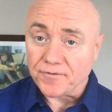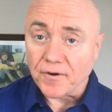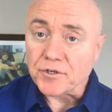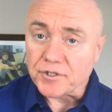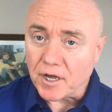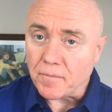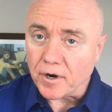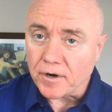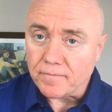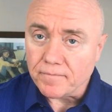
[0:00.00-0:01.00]
first
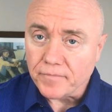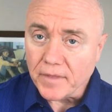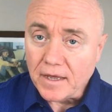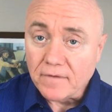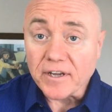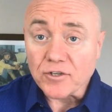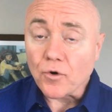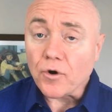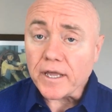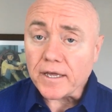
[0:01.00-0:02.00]
suburb.
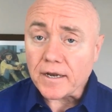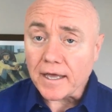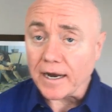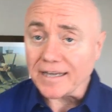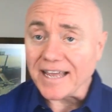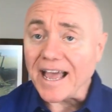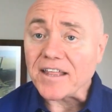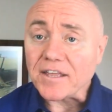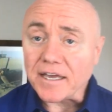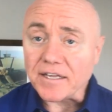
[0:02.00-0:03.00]
Victorian and
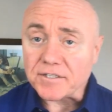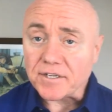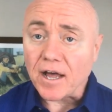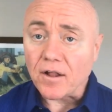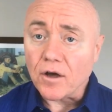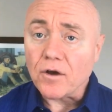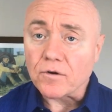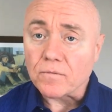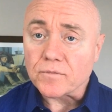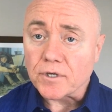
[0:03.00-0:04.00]
Italianate style
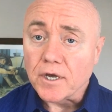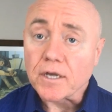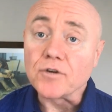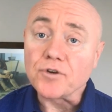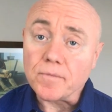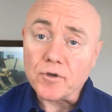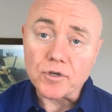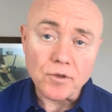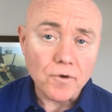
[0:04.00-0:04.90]
homes contribute to the